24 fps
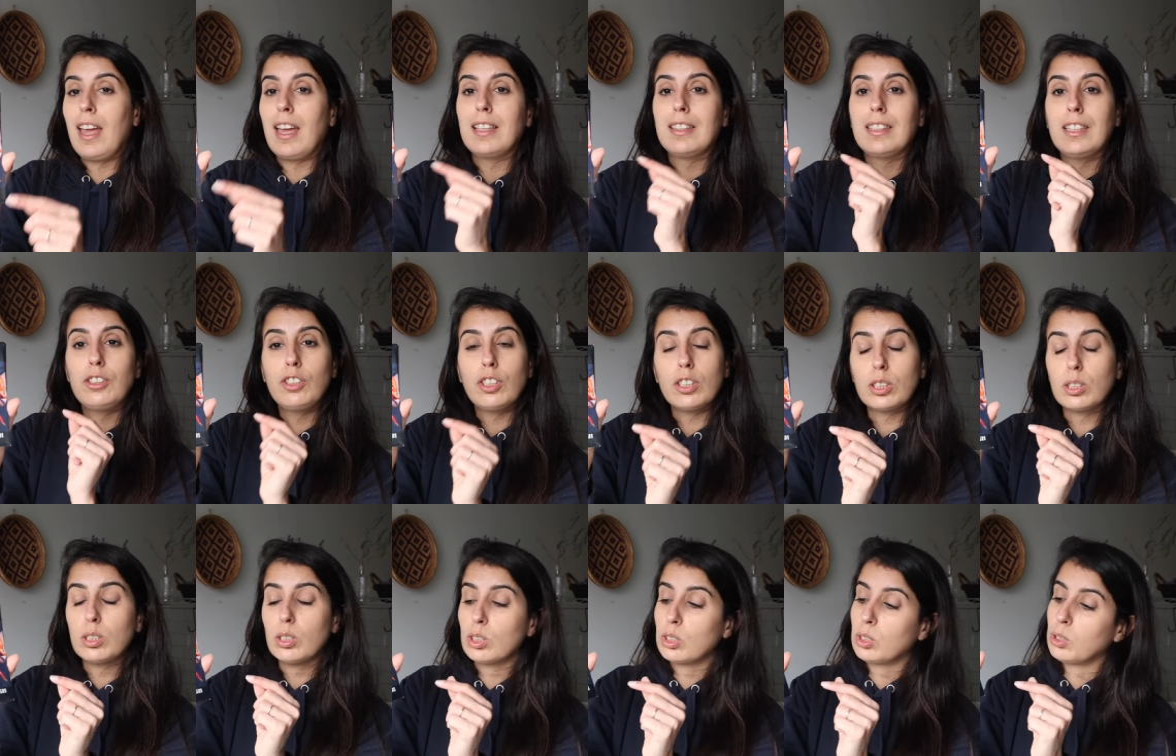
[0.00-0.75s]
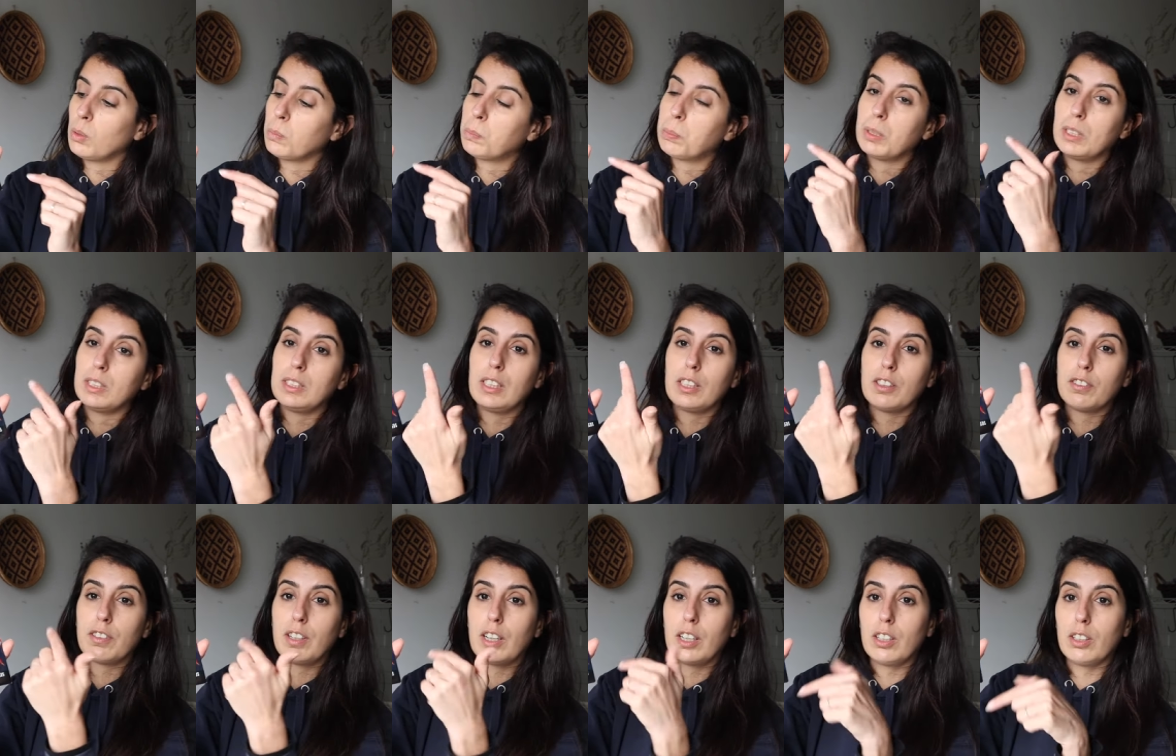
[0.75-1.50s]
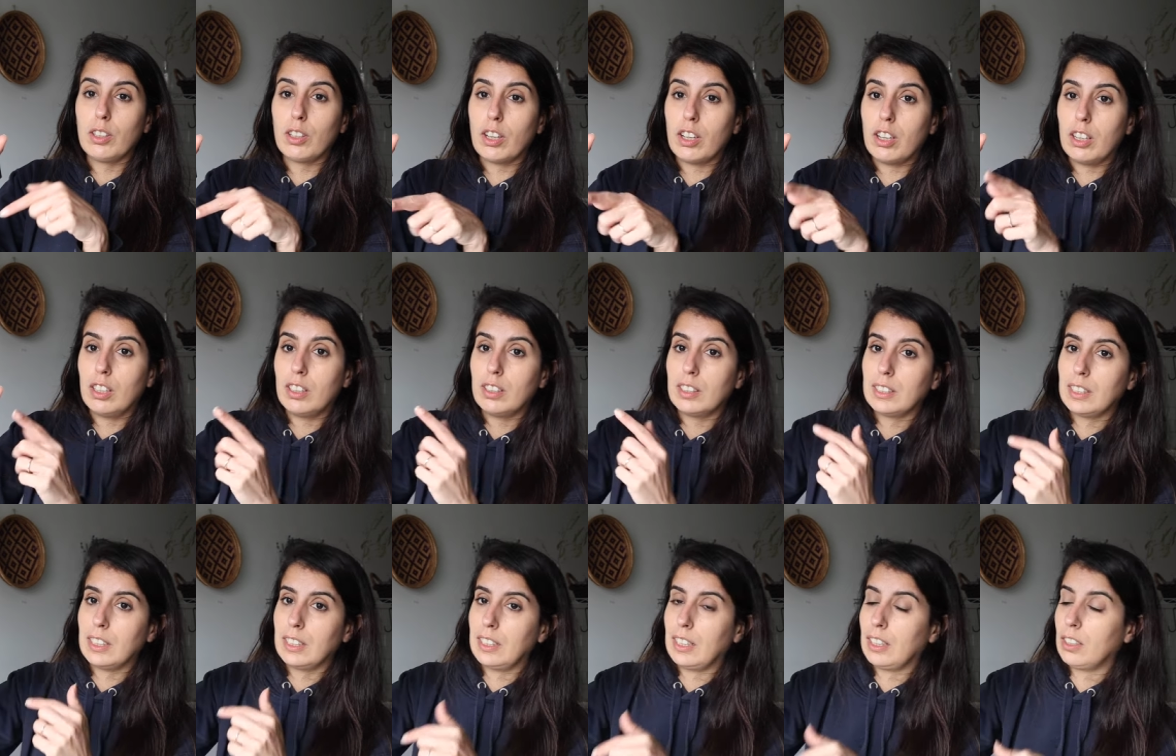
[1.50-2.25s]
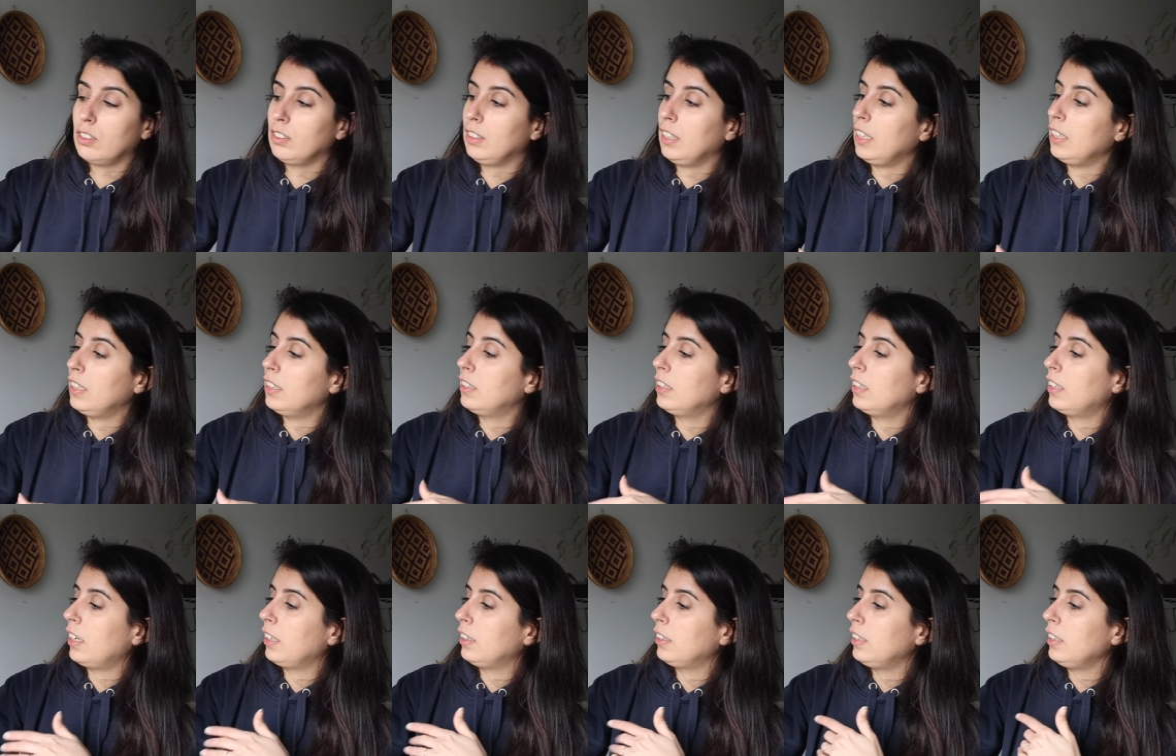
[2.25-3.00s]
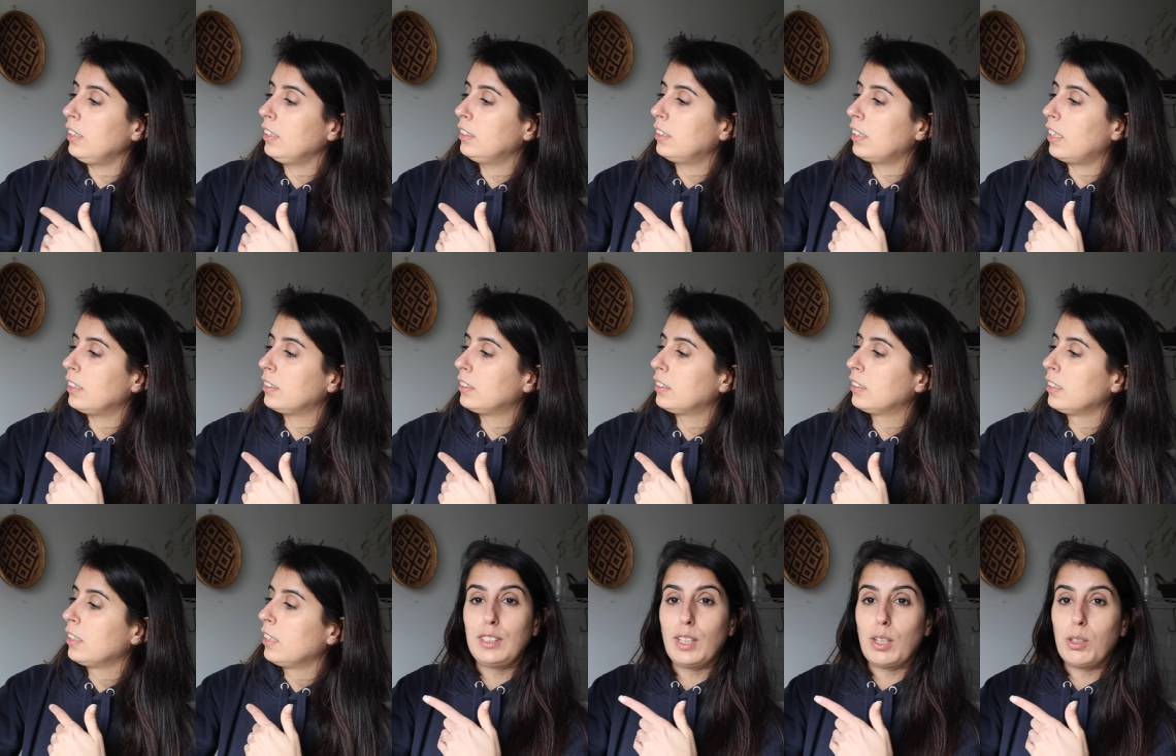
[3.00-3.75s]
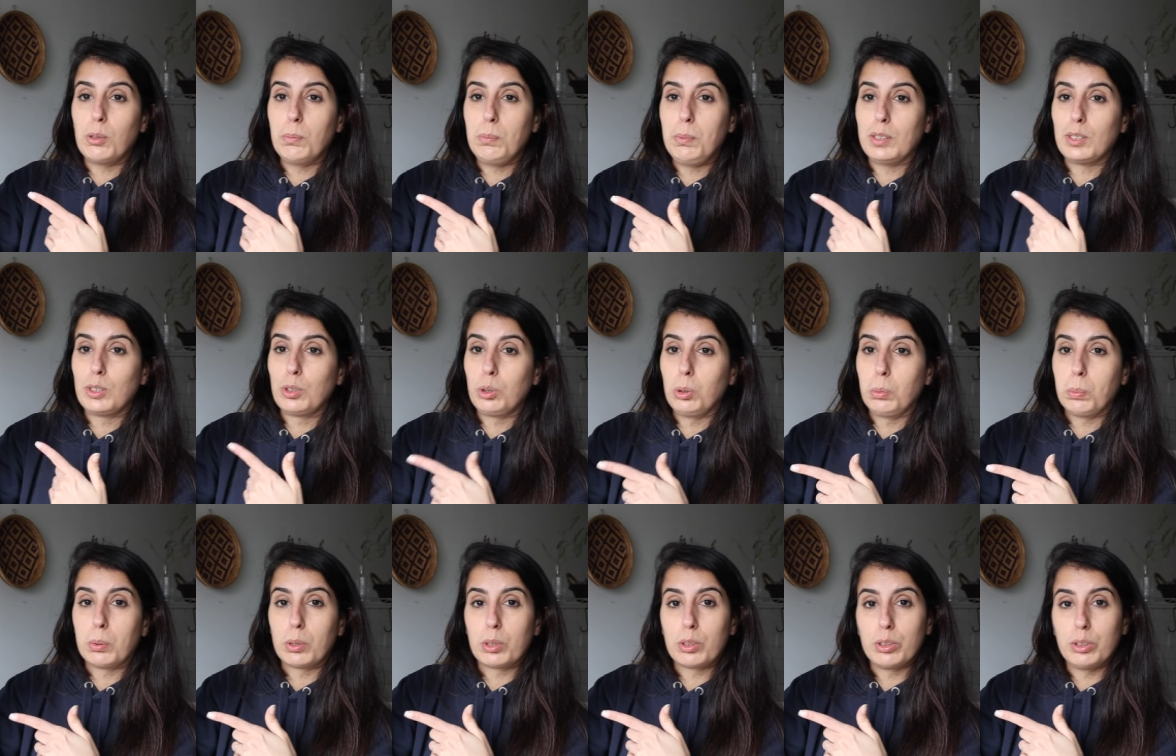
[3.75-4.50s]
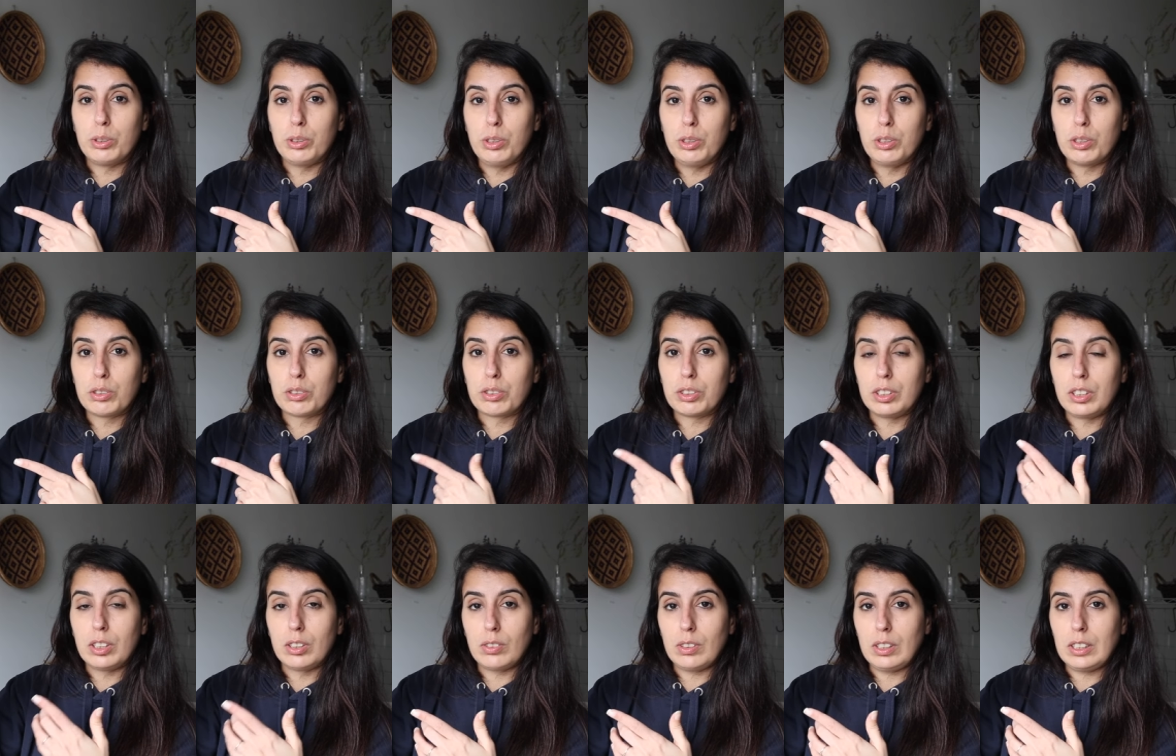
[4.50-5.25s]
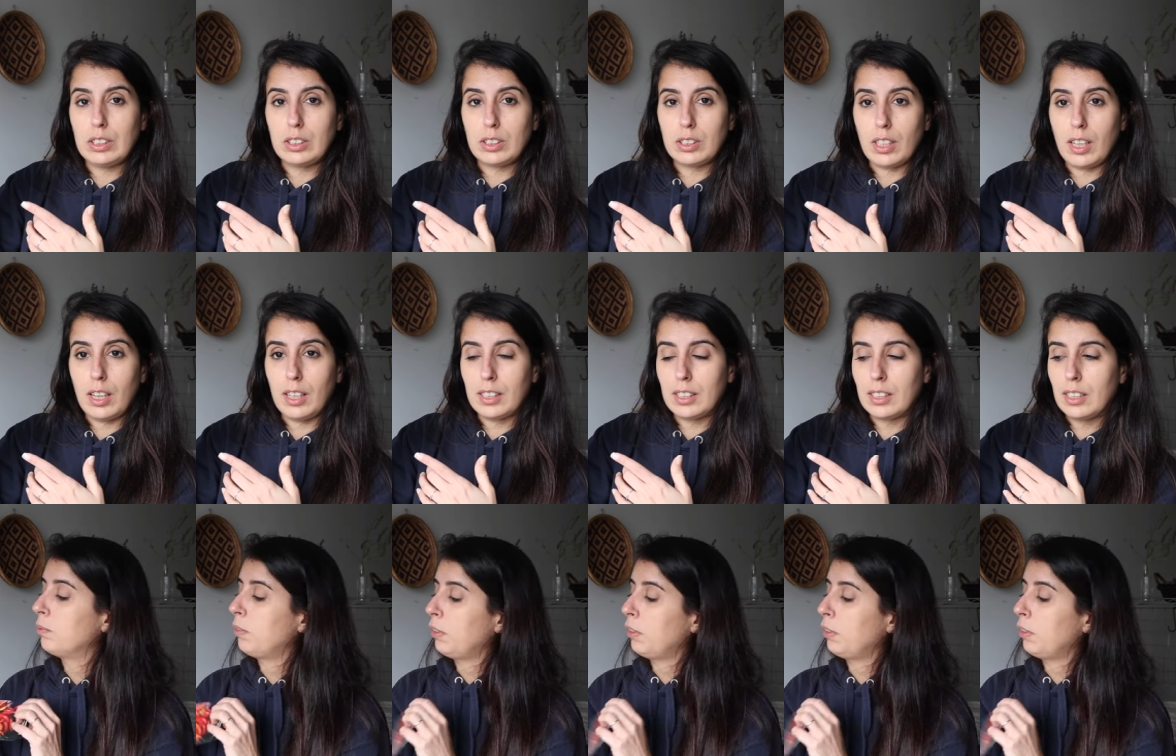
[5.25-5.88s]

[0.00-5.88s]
and they just look so pretty. They're very long and elongated and I think that that would be a super cool look for the GreenStalk.